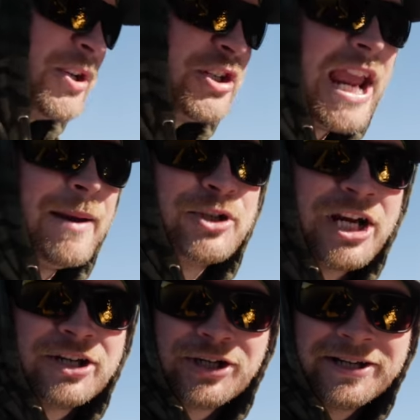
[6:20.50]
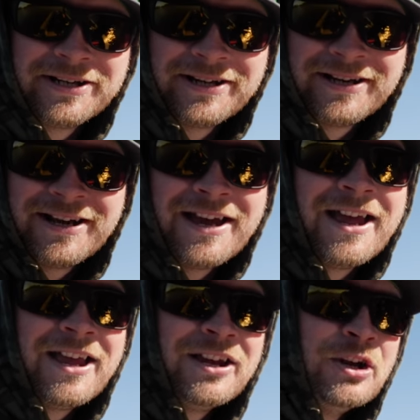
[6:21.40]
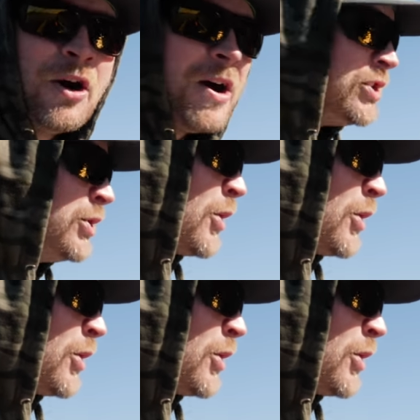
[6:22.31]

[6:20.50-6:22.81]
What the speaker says: much game changing. You know, as you